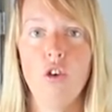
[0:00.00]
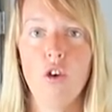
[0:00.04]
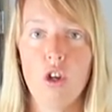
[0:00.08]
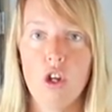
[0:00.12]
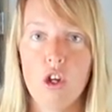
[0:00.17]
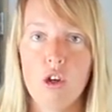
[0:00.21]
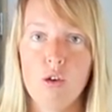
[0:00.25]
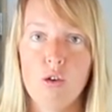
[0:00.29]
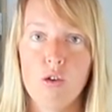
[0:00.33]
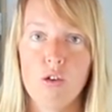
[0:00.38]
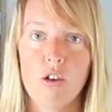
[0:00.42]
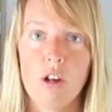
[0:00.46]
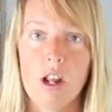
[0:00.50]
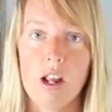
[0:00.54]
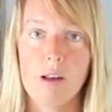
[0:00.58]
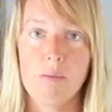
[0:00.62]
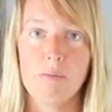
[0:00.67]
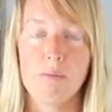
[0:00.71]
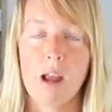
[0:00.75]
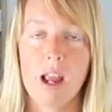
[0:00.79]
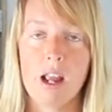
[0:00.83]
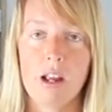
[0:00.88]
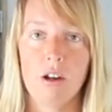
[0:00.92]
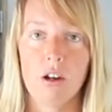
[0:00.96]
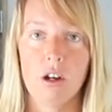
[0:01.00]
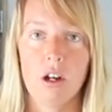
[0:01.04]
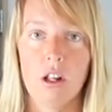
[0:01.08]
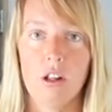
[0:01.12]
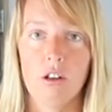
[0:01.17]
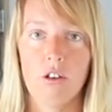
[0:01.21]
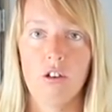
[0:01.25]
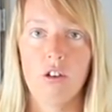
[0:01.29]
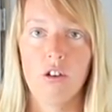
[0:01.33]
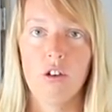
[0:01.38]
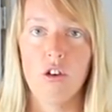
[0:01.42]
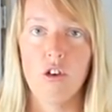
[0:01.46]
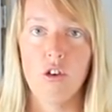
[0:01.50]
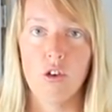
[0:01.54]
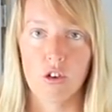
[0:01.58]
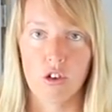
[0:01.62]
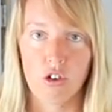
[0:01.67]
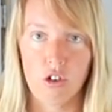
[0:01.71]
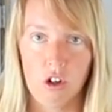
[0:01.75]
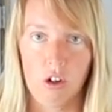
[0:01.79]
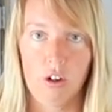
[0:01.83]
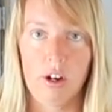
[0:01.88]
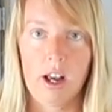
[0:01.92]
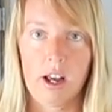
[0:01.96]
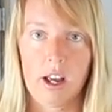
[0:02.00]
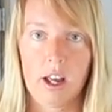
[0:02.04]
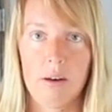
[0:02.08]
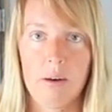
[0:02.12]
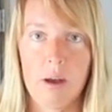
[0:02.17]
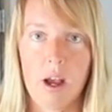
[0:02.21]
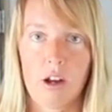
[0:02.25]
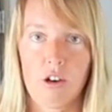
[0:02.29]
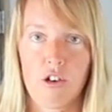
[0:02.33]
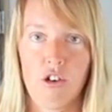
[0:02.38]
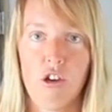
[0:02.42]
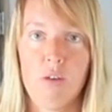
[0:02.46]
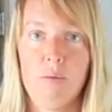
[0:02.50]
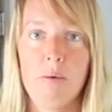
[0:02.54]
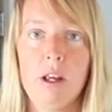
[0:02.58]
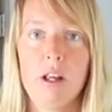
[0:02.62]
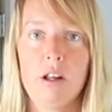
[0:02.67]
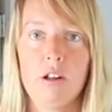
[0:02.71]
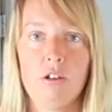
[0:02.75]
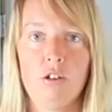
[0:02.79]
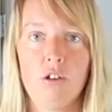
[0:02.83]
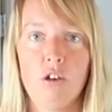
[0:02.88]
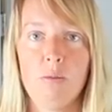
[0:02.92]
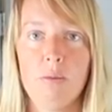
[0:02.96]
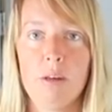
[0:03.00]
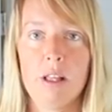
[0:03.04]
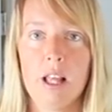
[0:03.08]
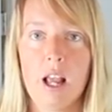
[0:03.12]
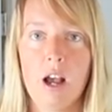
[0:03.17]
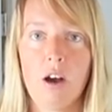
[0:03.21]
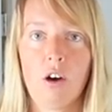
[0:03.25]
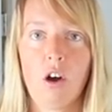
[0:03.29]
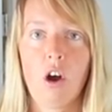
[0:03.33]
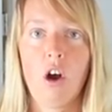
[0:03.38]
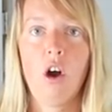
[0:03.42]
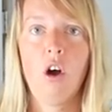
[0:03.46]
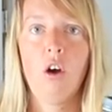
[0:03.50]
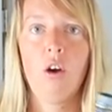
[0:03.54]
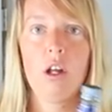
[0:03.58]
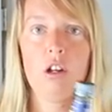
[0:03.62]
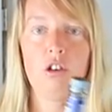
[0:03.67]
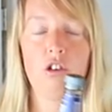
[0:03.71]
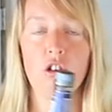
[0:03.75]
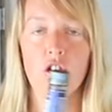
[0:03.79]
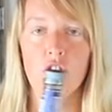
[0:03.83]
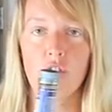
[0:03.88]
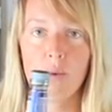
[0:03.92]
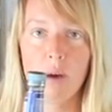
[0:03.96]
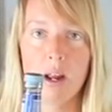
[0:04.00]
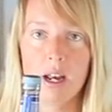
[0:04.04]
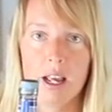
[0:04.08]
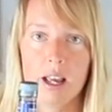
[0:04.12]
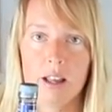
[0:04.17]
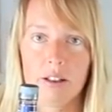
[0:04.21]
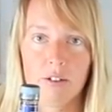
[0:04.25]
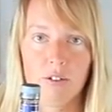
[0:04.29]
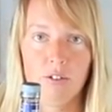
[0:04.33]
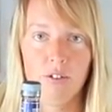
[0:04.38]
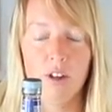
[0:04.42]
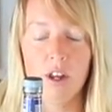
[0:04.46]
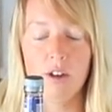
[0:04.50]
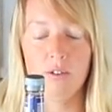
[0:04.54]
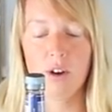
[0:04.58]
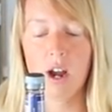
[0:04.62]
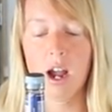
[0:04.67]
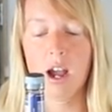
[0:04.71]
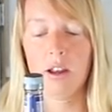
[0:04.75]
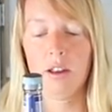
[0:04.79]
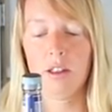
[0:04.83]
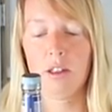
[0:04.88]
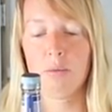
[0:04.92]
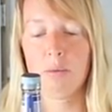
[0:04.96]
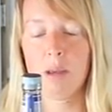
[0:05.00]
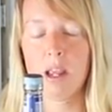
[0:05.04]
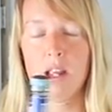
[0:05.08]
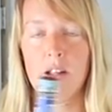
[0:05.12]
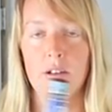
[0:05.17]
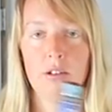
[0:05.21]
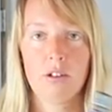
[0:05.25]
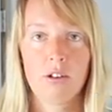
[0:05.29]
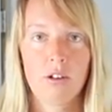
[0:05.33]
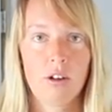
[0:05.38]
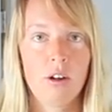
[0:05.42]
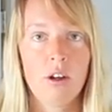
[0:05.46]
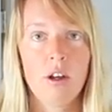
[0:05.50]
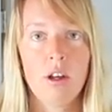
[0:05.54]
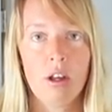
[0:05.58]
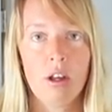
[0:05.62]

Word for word: used in baked goods, you're still not going to actually be consuming the alcohol. It's just a way to get the flavor out of the beans